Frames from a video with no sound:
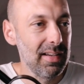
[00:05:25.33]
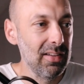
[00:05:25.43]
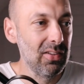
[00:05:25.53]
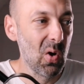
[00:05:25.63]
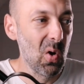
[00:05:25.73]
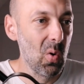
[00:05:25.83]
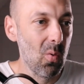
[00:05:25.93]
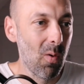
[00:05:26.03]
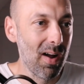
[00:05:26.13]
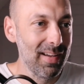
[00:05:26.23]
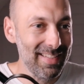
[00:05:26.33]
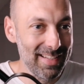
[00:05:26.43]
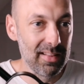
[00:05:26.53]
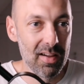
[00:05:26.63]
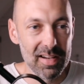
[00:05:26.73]
And so while I
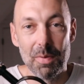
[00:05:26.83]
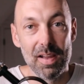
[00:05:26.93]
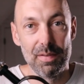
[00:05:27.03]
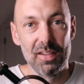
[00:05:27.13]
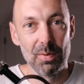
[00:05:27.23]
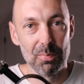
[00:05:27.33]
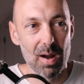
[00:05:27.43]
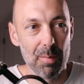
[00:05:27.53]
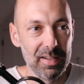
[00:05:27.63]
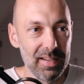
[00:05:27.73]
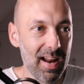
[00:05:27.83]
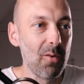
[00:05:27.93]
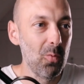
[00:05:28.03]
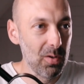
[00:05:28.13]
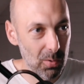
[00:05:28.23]
did like my investment property and I
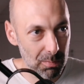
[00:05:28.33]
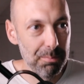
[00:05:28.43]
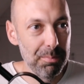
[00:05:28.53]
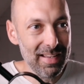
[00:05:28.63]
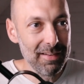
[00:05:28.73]
will be